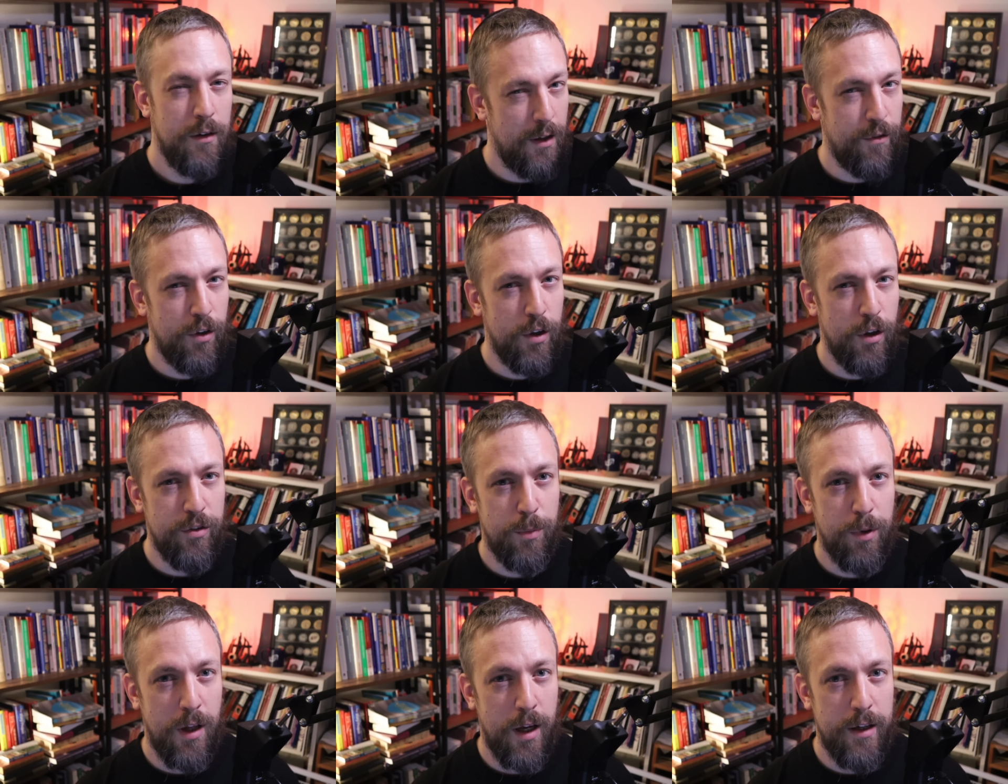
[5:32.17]
Ever hear of
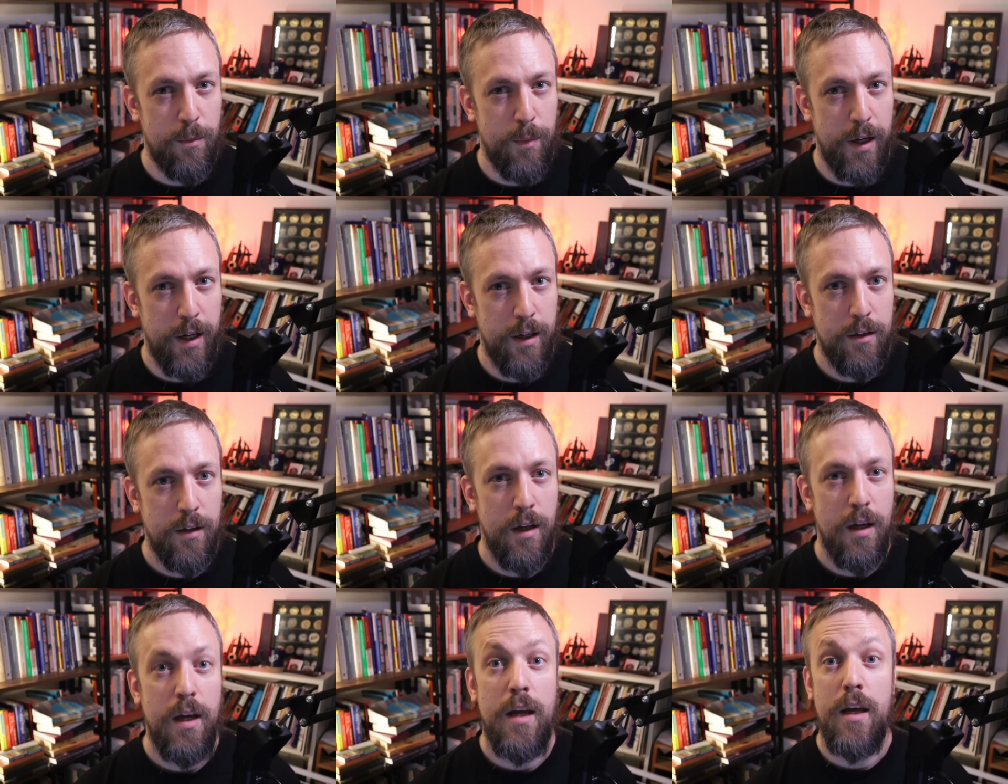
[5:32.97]
supply and demand?
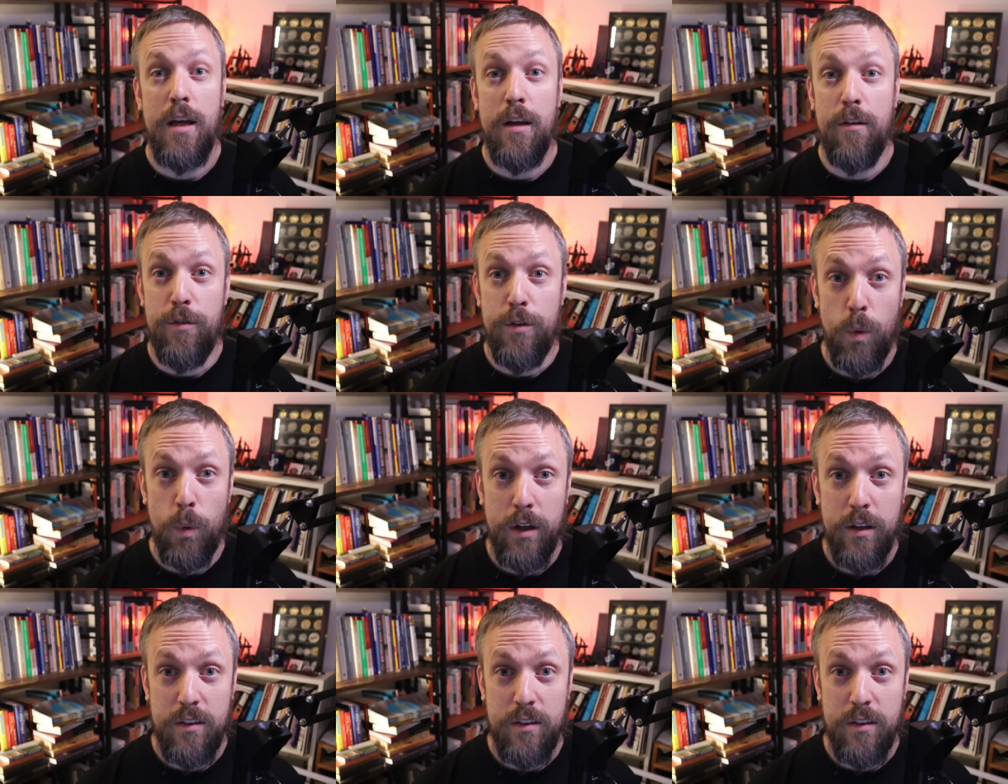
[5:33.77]
If you want to